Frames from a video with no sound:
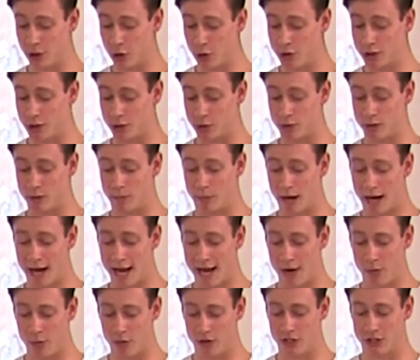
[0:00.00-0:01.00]
soldiers was
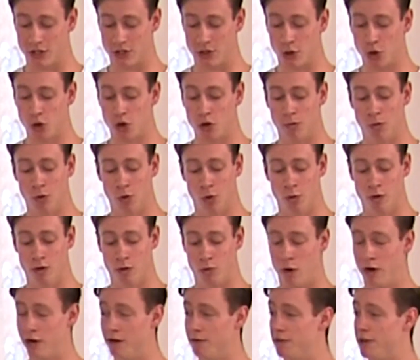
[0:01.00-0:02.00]
playing with a soccer ball
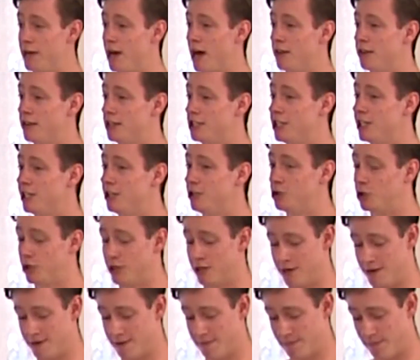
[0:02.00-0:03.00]
with one of the other
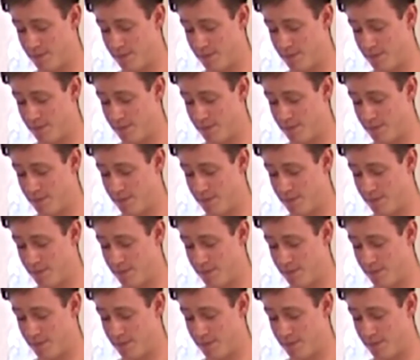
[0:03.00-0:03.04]
children.